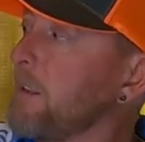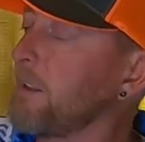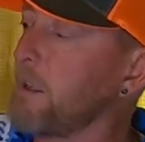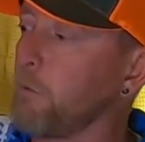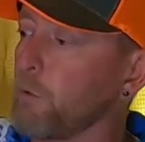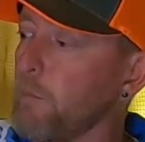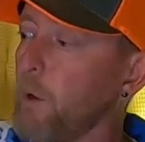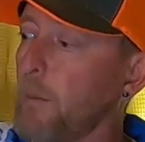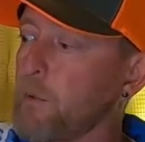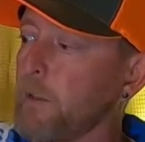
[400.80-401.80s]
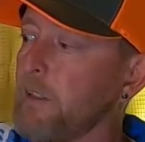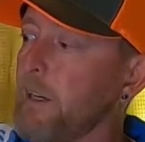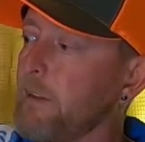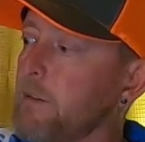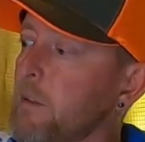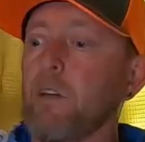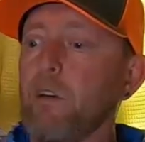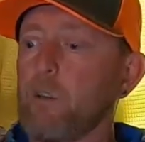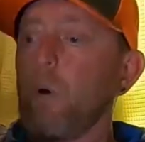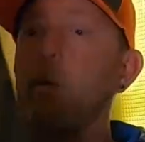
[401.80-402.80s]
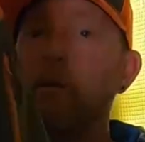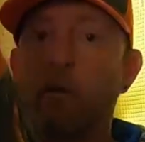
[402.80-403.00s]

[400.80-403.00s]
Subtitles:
It really pops on the ice. So I went